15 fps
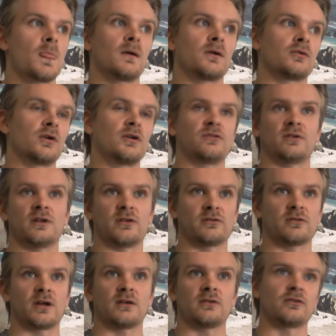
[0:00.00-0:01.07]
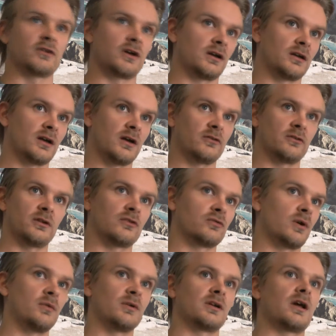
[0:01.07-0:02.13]
Craziness like the psychas, and that's
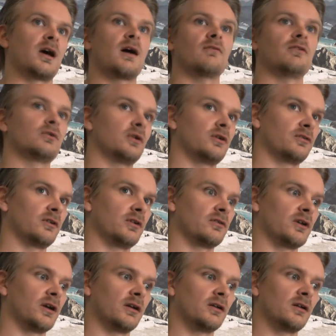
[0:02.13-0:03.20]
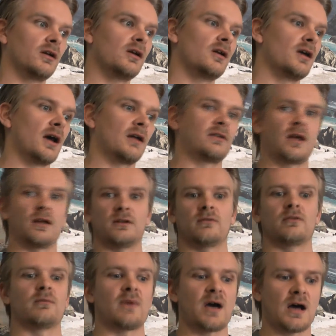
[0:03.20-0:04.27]
why we can have the craziness like at the end
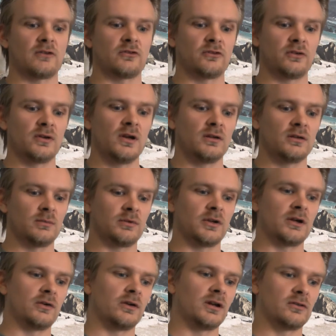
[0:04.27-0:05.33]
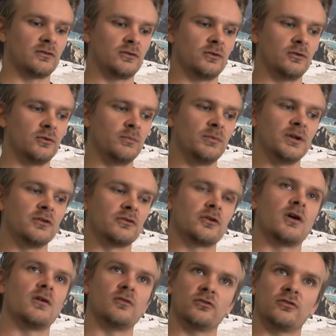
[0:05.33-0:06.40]
of the match the player gets to be the
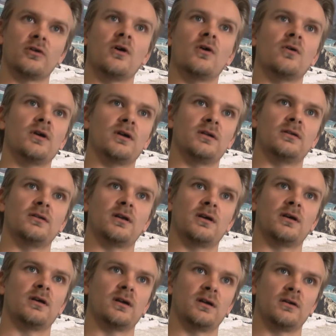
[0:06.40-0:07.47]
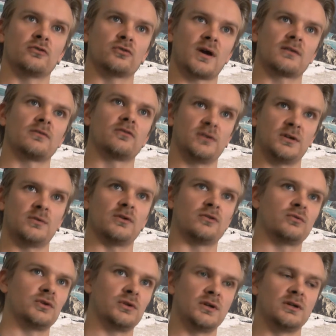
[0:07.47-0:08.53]
star of the show in the interactive
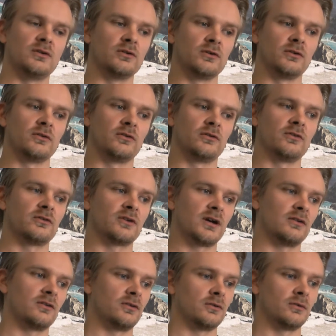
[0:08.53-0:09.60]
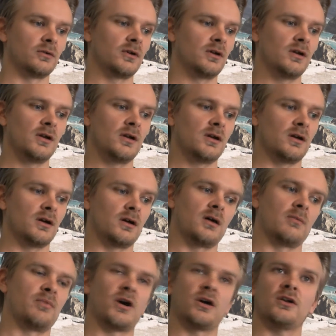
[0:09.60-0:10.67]
sequence where you either decide to
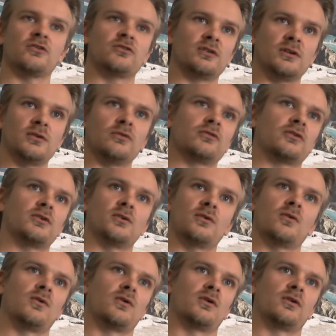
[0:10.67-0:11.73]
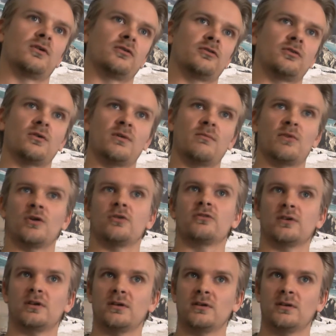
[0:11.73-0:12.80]
punish the loser or show him
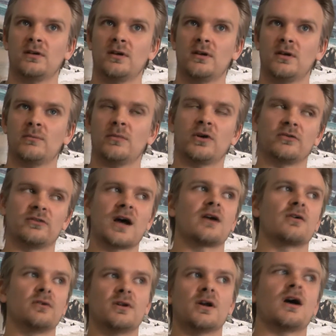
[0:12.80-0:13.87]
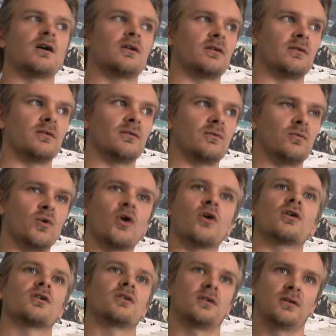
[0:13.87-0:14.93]
mercy, because that could not
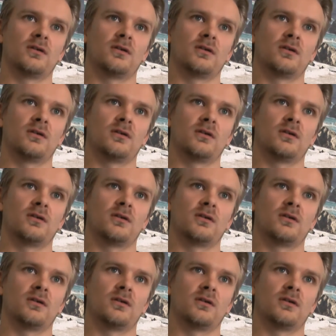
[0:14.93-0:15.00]
work